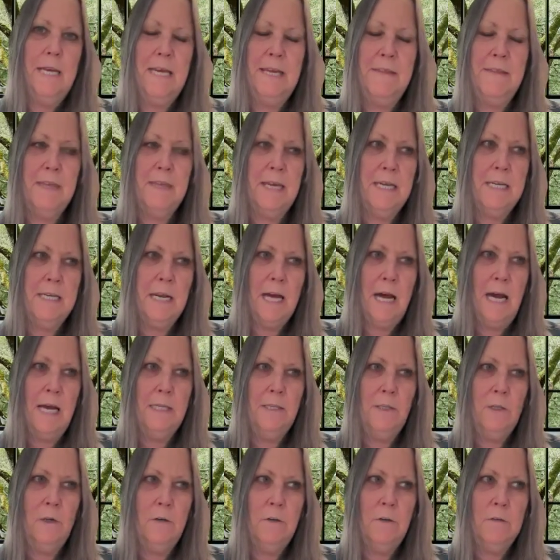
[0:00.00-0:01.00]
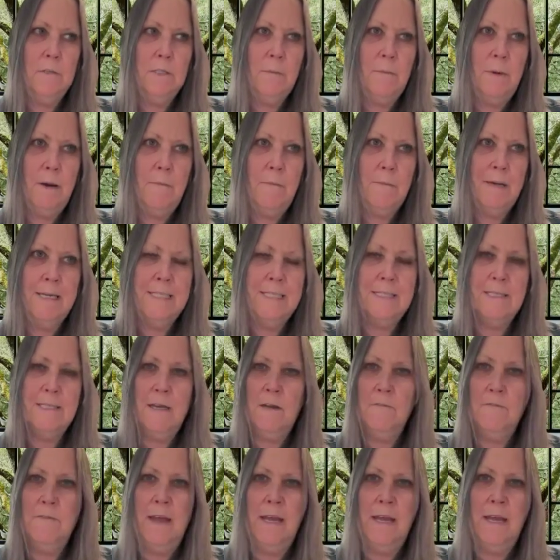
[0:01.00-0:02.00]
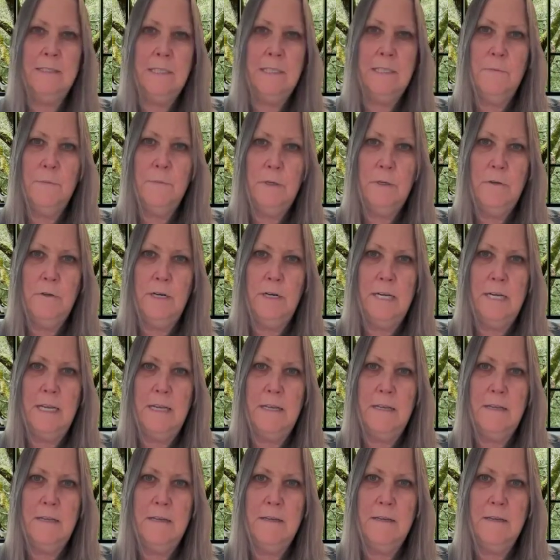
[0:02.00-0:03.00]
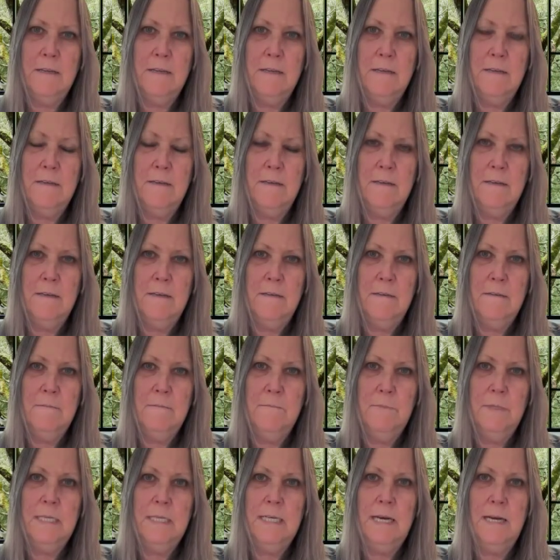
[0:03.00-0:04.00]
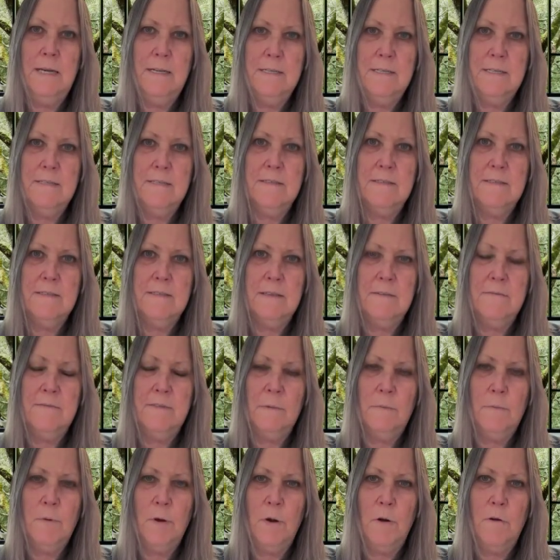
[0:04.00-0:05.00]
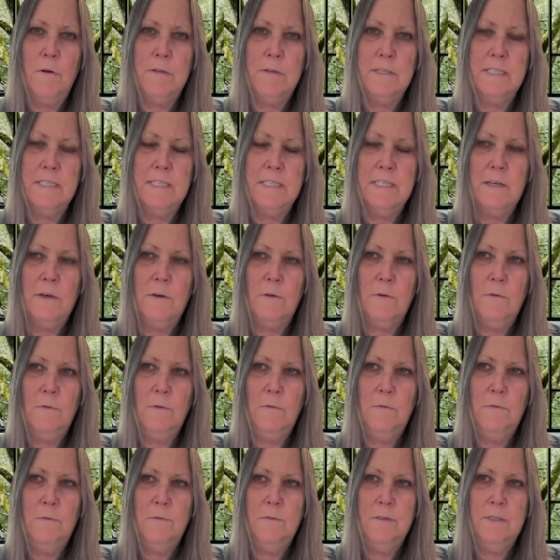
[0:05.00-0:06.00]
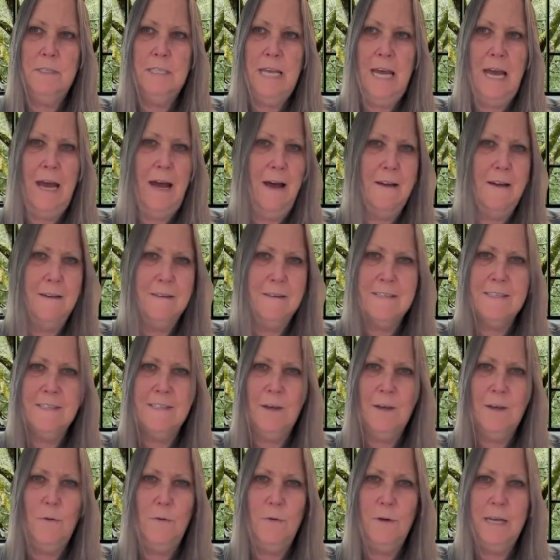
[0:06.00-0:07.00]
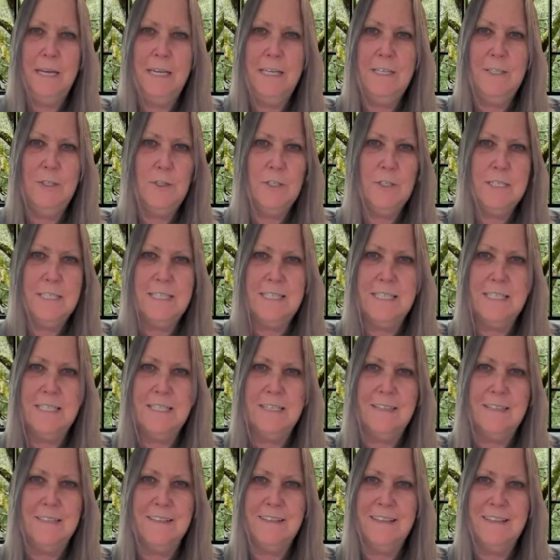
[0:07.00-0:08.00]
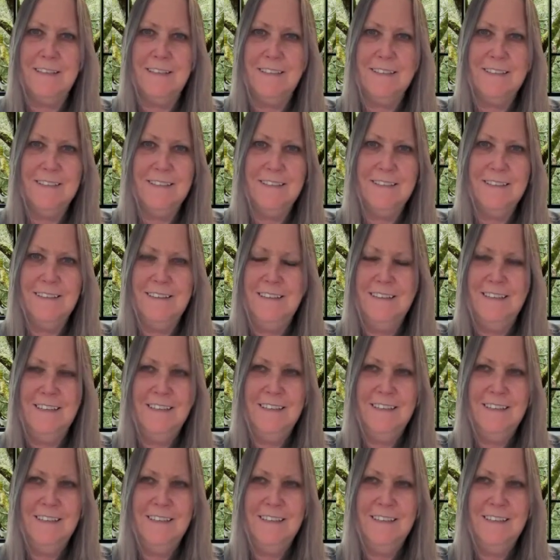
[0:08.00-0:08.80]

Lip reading: And then I learned about myself and community because of the birth. So yeah, so interesting the